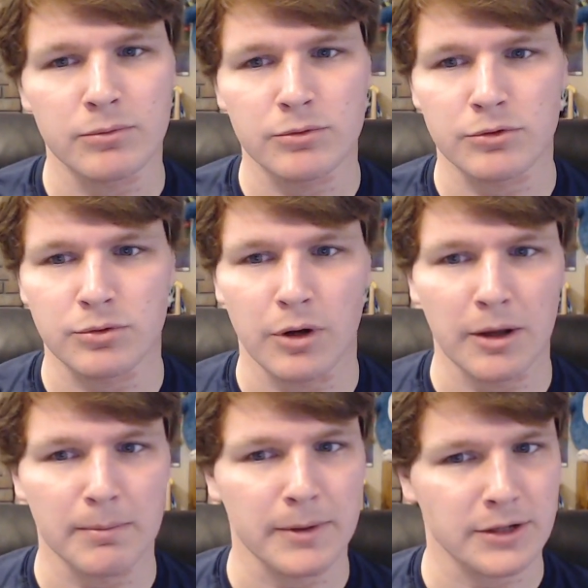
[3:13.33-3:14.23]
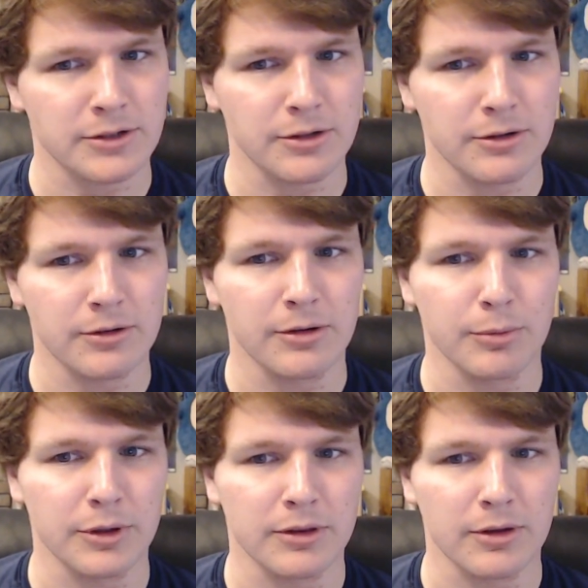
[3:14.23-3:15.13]
draw a picture
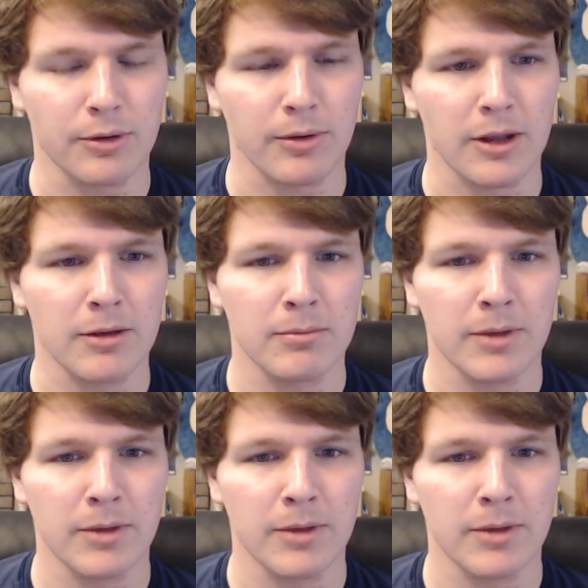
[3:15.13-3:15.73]
with the cream